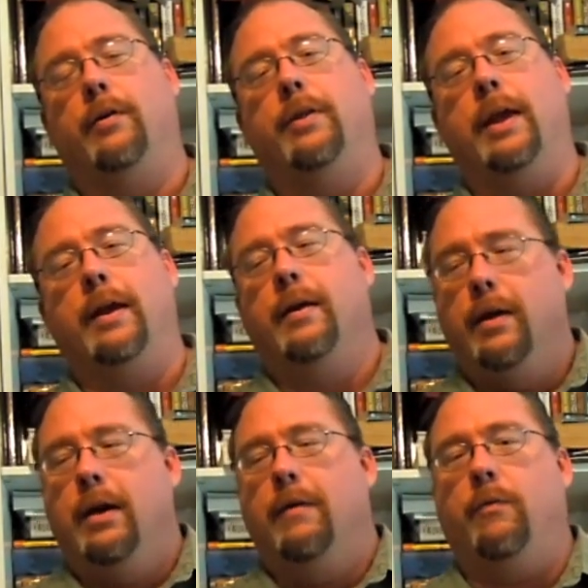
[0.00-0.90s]
thing
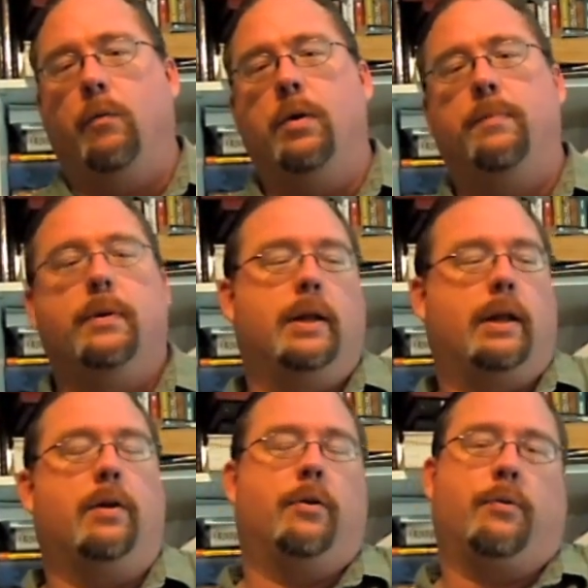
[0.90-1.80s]
for one
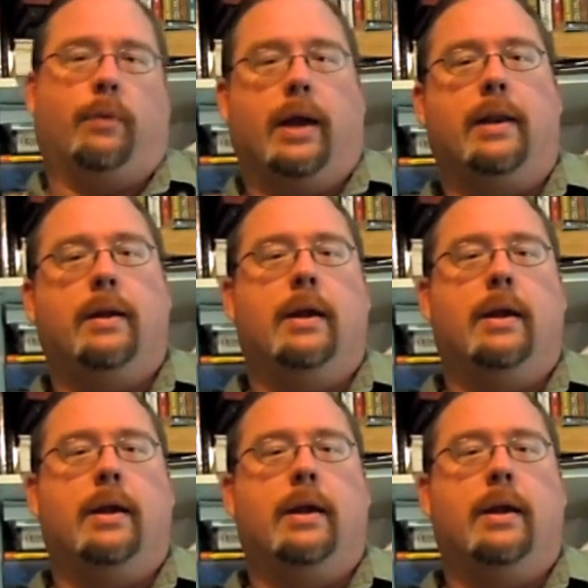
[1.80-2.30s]
particular threat.